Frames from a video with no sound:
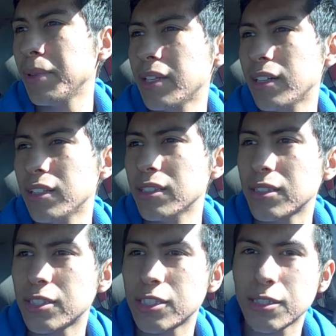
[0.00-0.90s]

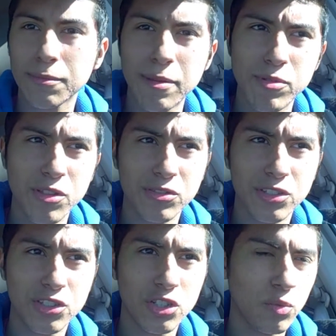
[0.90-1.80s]
because my brother and
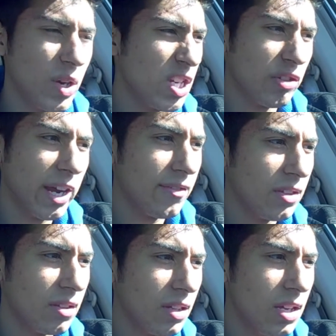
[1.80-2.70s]
sister went
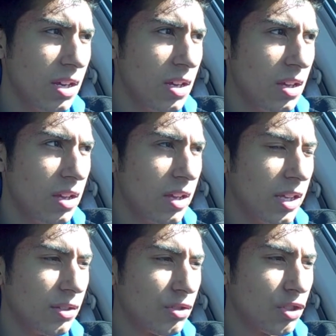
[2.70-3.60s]
driving
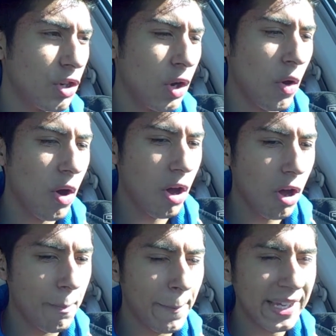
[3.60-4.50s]
and so
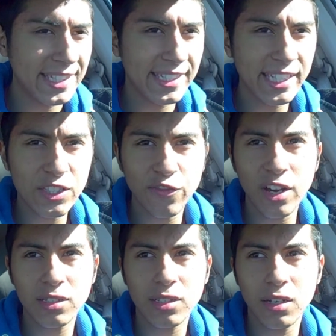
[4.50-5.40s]
my seats
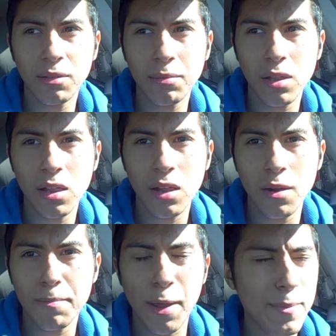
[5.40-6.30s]
up,
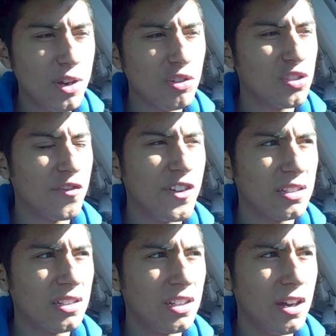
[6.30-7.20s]
my mirrors are
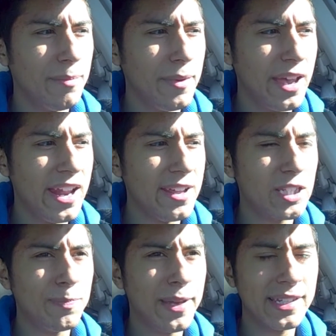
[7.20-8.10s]
fucked up and
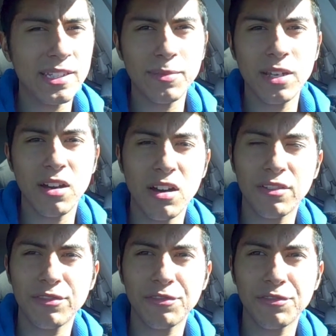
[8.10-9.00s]
it's pissing me
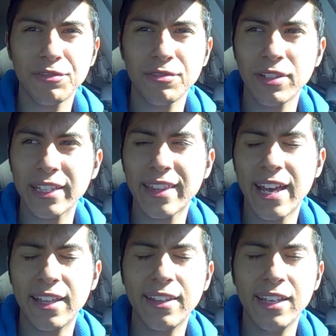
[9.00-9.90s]
off. Like
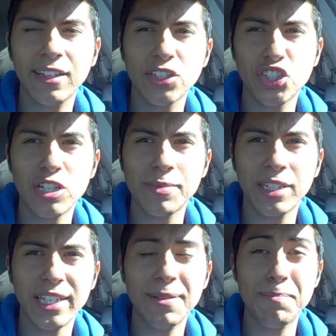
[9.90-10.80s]
that, it
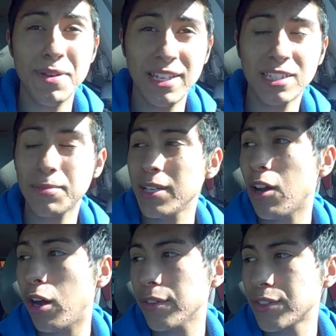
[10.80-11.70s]
legitimately pissed me
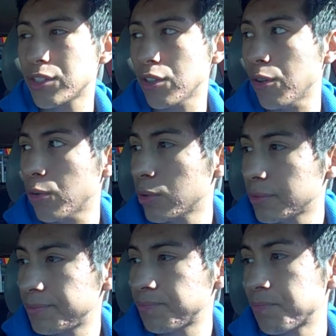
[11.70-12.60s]
off. So
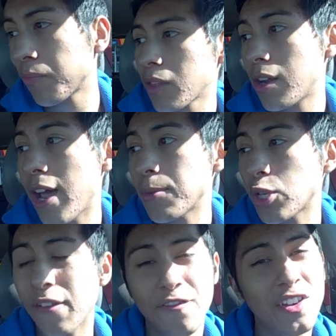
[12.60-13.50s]
now I'm
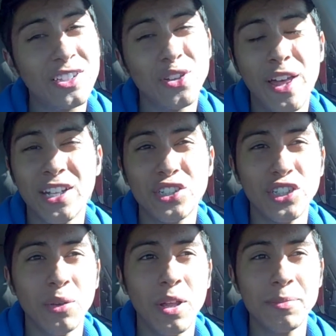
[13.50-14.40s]
trying to fix all that shit
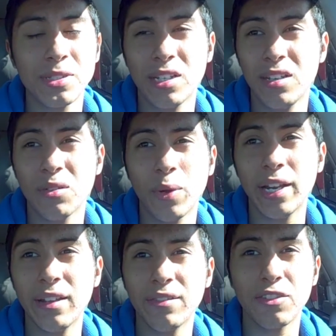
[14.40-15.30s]
while I'm sitting here
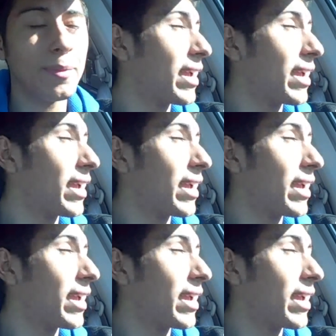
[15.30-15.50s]
waiting for